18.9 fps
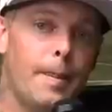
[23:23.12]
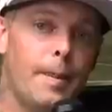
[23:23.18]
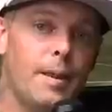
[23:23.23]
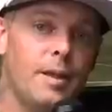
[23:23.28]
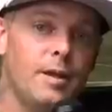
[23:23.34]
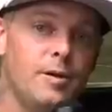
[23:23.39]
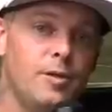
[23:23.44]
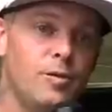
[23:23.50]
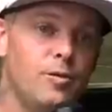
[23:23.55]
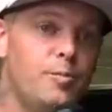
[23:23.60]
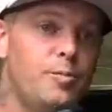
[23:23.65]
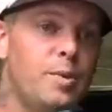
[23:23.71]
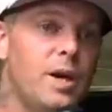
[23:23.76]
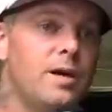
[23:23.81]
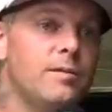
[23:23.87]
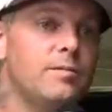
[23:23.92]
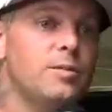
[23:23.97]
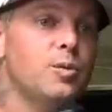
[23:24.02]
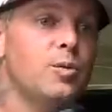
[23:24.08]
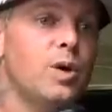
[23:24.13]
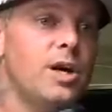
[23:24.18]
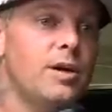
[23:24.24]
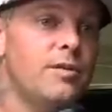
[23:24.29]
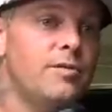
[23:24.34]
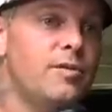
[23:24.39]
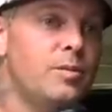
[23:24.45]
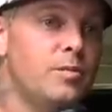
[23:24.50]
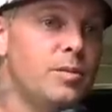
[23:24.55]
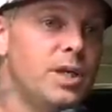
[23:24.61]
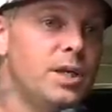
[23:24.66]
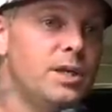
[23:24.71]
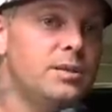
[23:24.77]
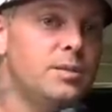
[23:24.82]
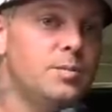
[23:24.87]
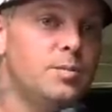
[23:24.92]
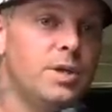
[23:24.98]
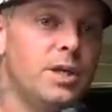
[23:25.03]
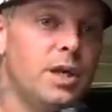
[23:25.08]
you've paved the way for me
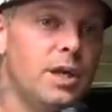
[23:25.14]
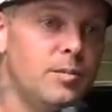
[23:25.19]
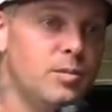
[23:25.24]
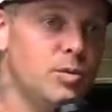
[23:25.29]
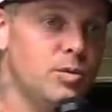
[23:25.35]
to be able